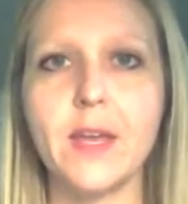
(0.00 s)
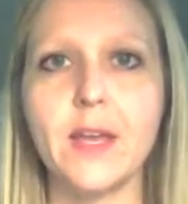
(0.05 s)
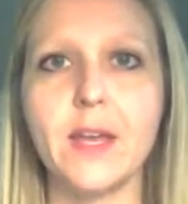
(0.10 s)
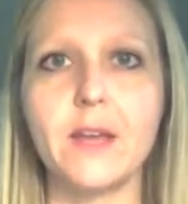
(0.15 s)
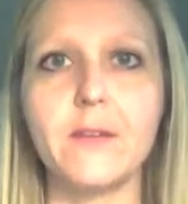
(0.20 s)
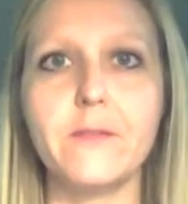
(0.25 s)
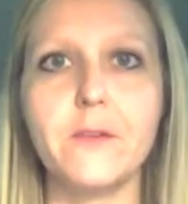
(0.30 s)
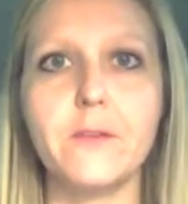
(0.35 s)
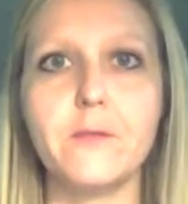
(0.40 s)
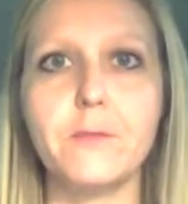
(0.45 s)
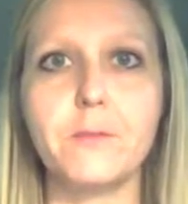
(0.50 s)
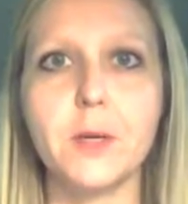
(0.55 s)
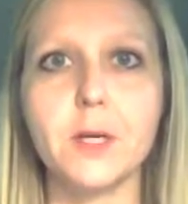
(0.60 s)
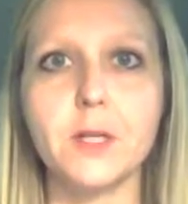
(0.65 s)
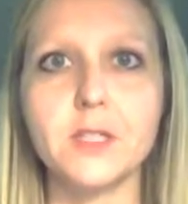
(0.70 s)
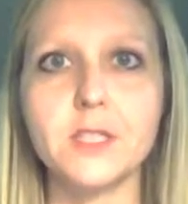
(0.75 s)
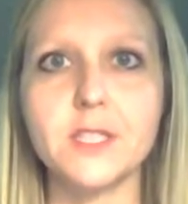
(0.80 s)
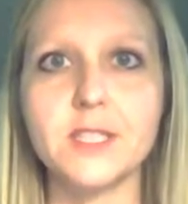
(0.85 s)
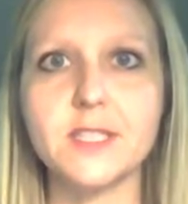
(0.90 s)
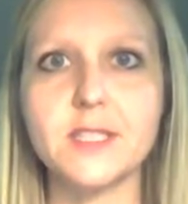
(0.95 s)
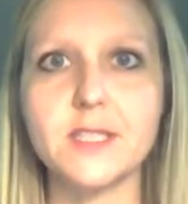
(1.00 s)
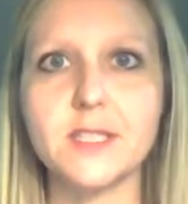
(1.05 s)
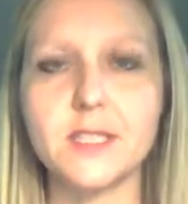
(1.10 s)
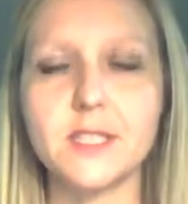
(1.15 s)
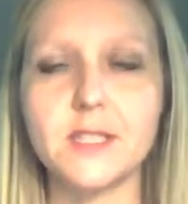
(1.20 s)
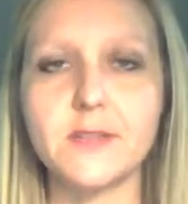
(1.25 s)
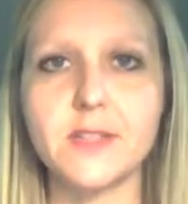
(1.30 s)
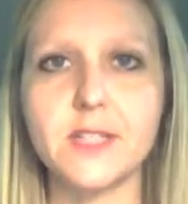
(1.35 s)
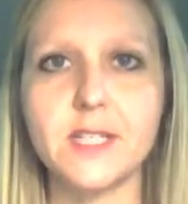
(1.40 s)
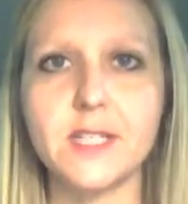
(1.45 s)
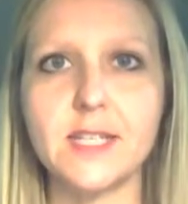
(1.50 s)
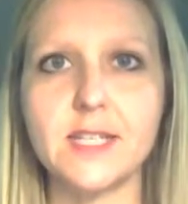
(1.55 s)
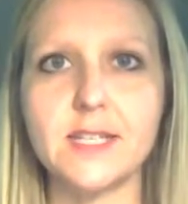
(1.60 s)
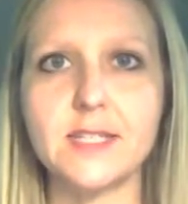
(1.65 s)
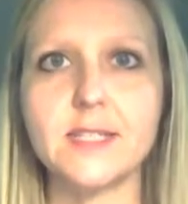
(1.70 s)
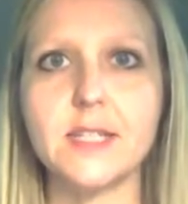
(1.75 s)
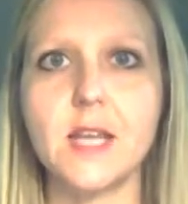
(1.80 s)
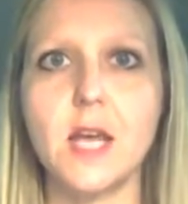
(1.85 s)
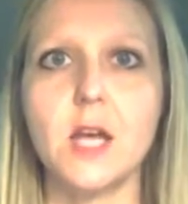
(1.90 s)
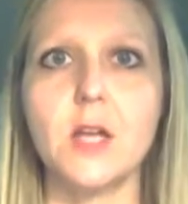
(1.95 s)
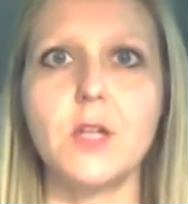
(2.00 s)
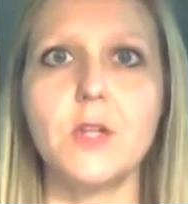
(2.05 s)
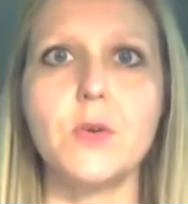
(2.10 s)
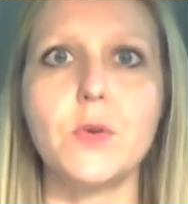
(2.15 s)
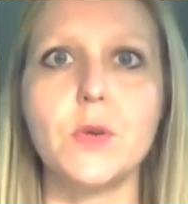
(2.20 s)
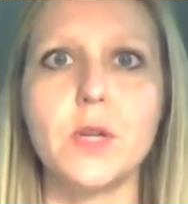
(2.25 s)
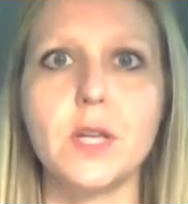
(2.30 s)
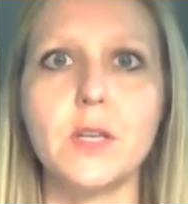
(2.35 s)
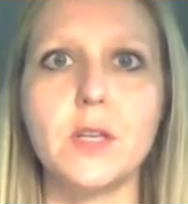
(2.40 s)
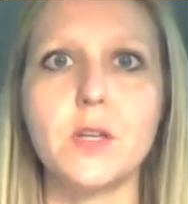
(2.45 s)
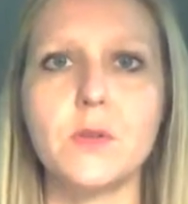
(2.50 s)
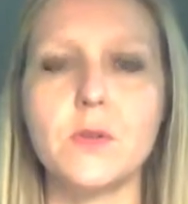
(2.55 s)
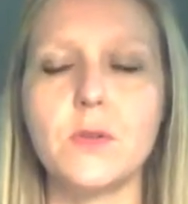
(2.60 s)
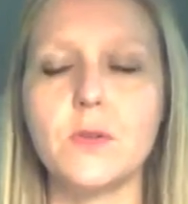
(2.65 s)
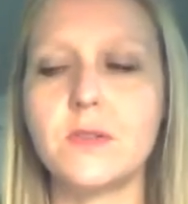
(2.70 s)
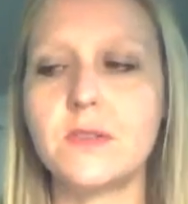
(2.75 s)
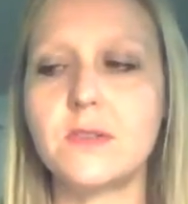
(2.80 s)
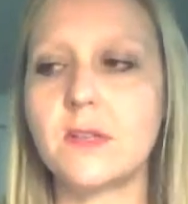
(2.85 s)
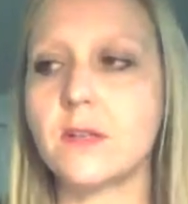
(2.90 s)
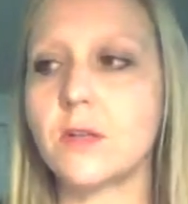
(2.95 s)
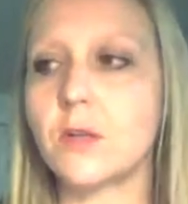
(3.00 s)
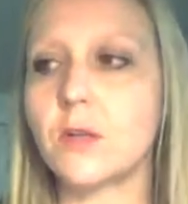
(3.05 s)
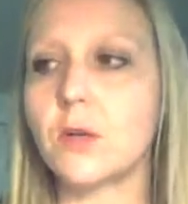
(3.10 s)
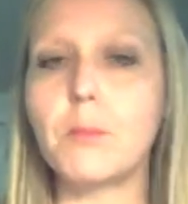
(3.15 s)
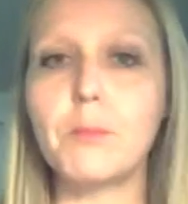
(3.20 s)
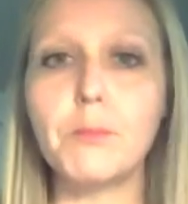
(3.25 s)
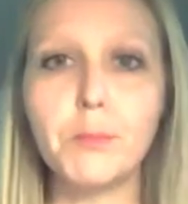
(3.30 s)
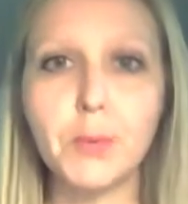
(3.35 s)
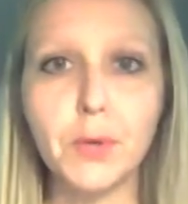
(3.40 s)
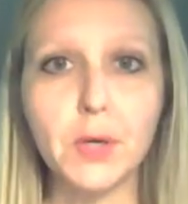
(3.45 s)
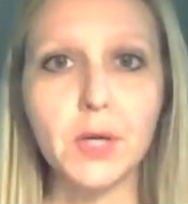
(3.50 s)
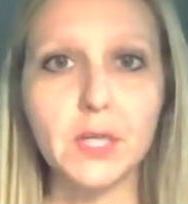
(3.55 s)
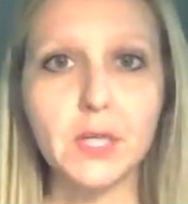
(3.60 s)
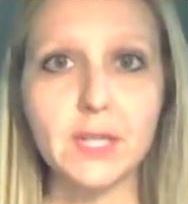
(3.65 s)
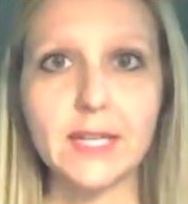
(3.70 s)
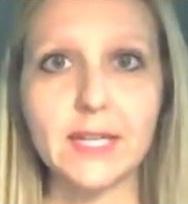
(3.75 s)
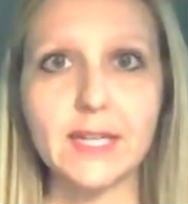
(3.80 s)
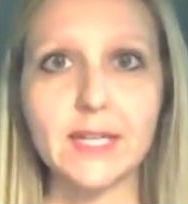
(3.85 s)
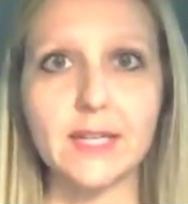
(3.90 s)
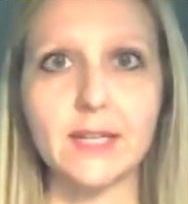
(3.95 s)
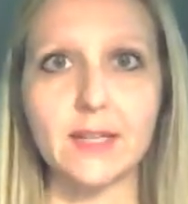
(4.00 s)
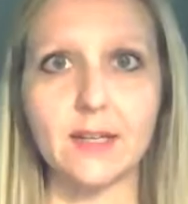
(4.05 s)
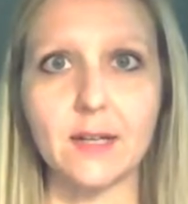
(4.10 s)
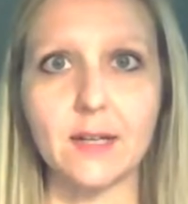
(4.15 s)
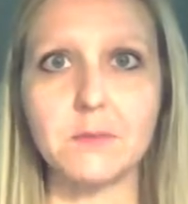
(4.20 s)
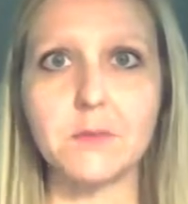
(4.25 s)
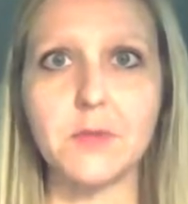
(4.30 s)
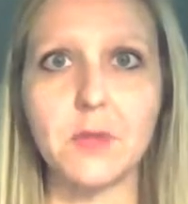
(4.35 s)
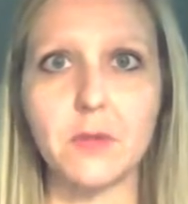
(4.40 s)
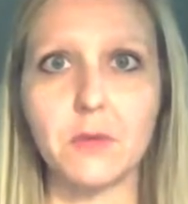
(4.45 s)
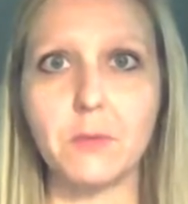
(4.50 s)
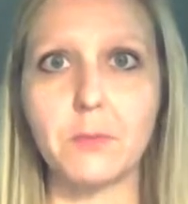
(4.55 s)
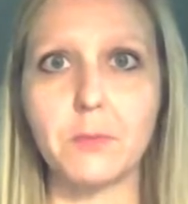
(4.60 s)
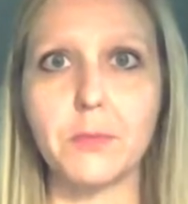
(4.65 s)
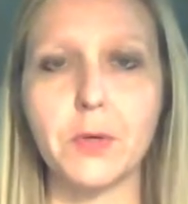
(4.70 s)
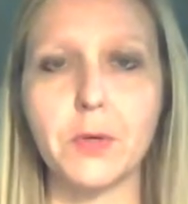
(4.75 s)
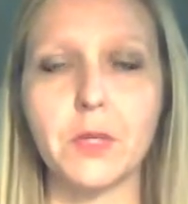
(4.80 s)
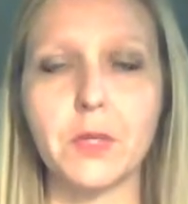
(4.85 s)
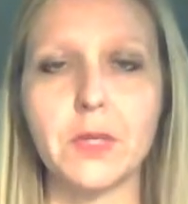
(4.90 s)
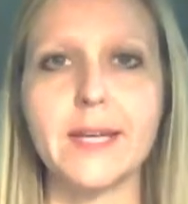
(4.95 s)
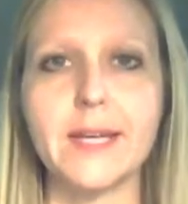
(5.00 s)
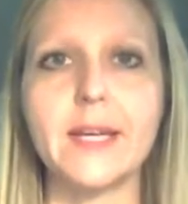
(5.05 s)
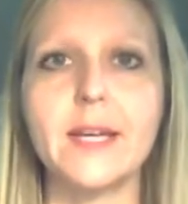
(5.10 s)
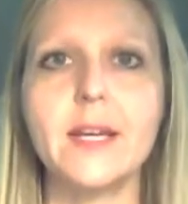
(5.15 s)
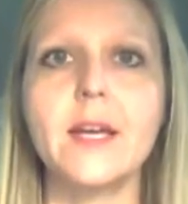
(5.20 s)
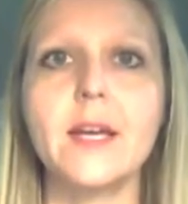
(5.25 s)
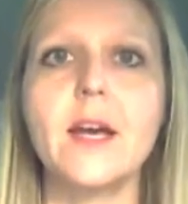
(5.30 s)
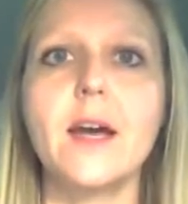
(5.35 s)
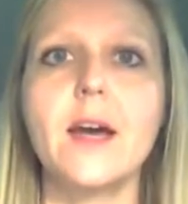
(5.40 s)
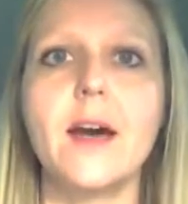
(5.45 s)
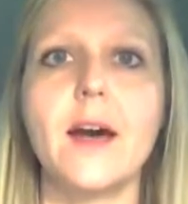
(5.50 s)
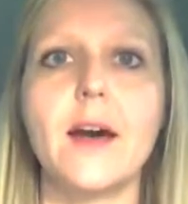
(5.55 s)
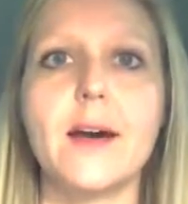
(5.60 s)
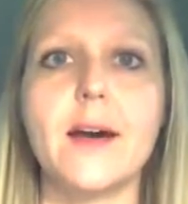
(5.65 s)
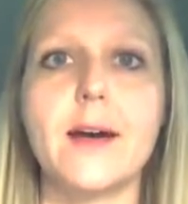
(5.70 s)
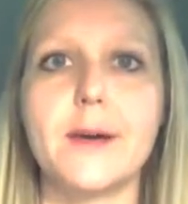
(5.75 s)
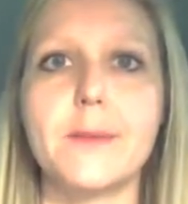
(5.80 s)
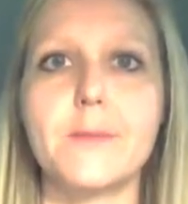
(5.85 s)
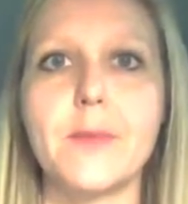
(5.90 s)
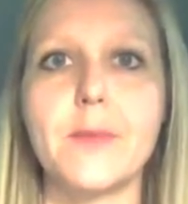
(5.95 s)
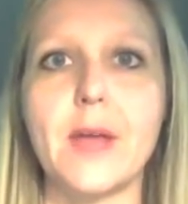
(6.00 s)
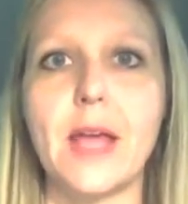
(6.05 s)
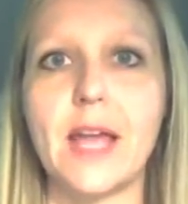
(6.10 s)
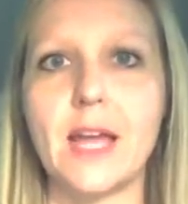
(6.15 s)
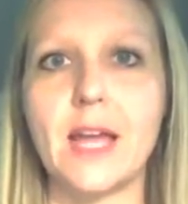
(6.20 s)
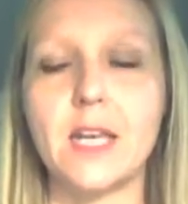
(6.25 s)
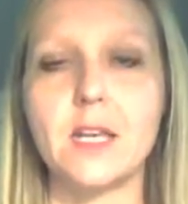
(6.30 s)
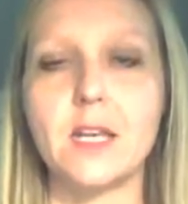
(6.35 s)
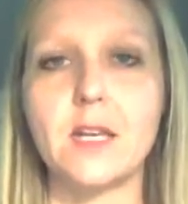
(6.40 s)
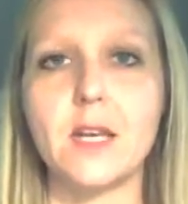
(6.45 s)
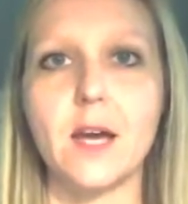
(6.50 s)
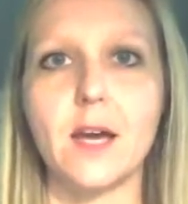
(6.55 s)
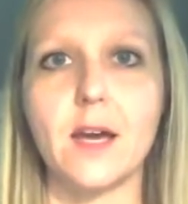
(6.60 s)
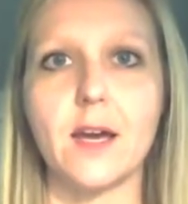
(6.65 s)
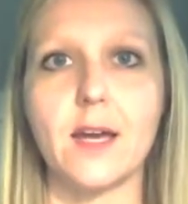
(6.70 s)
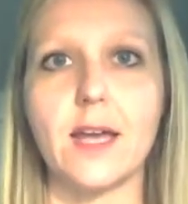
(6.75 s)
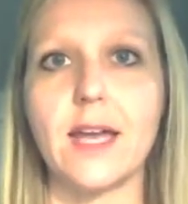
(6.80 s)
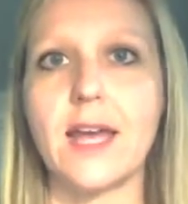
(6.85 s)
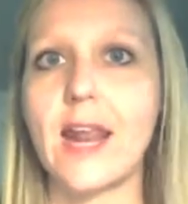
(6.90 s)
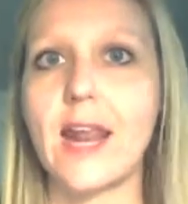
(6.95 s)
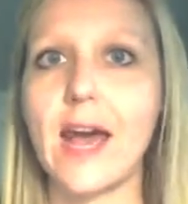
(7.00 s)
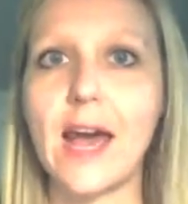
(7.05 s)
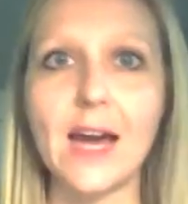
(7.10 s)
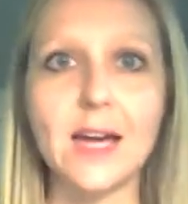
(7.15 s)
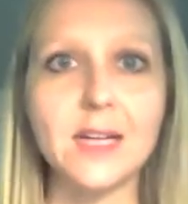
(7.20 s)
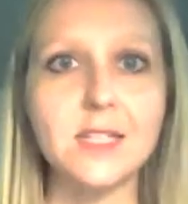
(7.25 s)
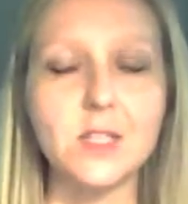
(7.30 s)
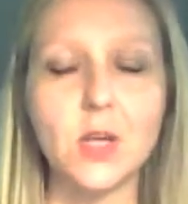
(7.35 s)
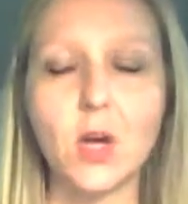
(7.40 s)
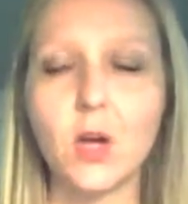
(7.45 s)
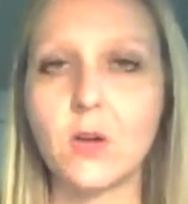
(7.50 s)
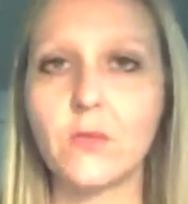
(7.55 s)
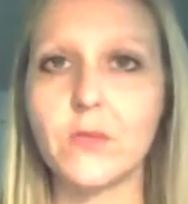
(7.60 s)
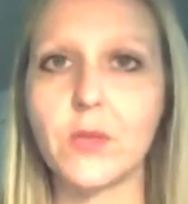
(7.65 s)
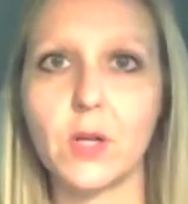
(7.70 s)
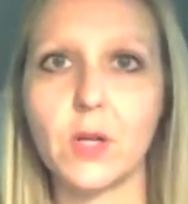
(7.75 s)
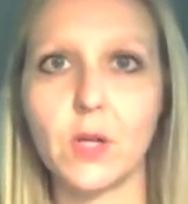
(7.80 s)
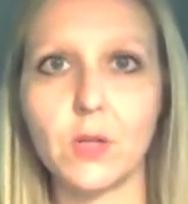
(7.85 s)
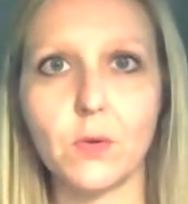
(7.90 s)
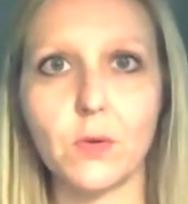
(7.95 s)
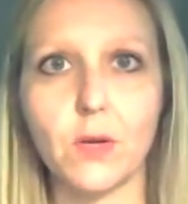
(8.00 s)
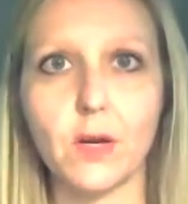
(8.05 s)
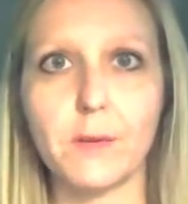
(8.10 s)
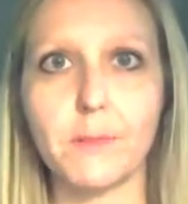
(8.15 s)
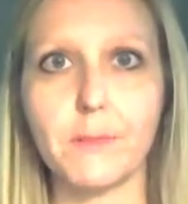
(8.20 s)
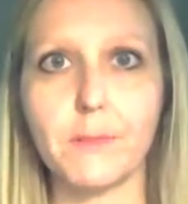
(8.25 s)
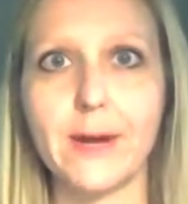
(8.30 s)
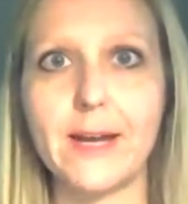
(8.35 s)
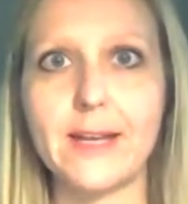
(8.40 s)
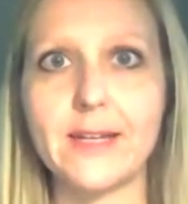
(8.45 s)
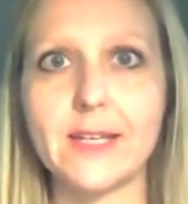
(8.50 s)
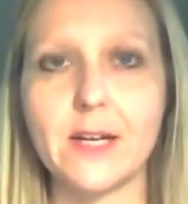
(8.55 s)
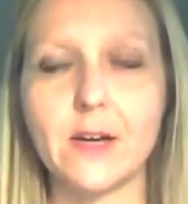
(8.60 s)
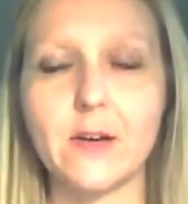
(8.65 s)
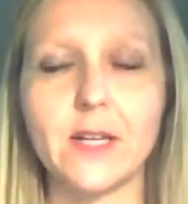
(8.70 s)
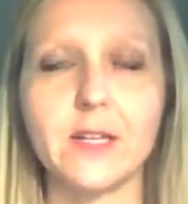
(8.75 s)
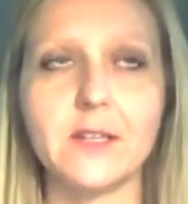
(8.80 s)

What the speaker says: If you purchase the DVDs, you can use the little booklet. It comes with a little booklet. It has all the caloric breakdown.